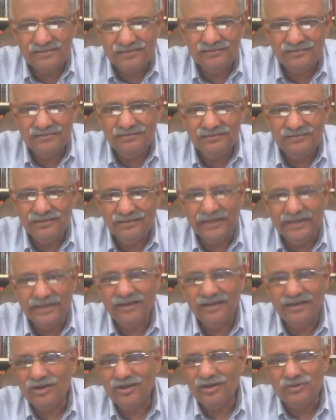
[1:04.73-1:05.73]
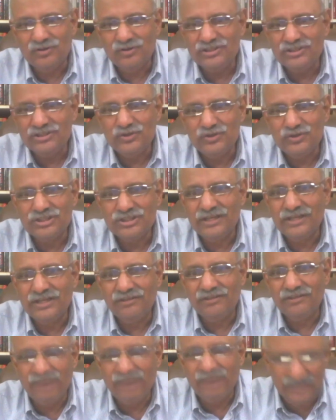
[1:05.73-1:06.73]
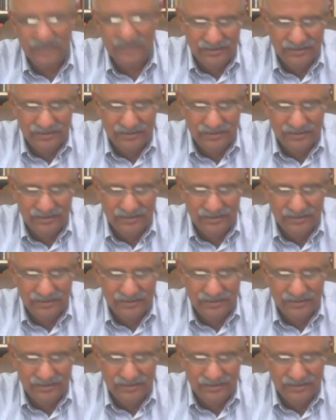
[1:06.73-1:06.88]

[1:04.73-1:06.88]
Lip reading: written constitution in the world.